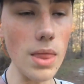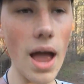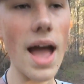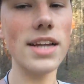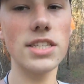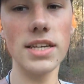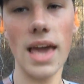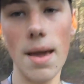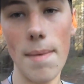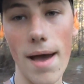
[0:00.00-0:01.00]
I actually
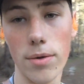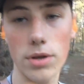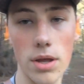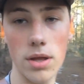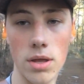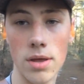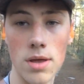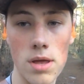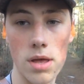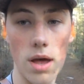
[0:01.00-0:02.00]
came out
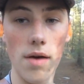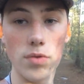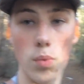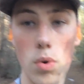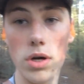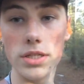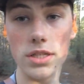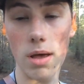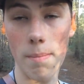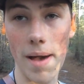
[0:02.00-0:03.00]
of the woods
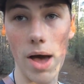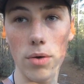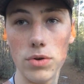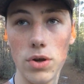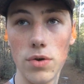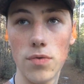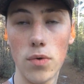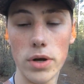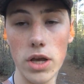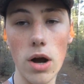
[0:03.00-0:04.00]
about
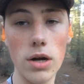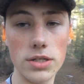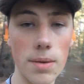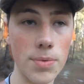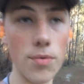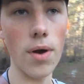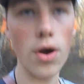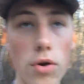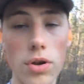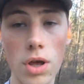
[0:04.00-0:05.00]
40 yards up the
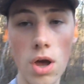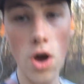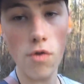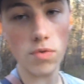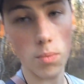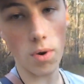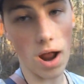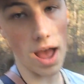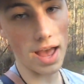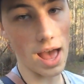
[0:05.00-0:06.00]
road from
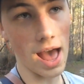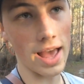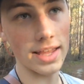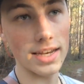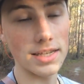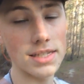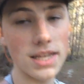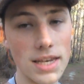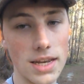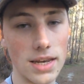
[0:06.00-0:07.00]
where I had
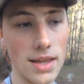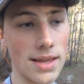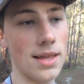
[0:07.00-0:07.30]
intended.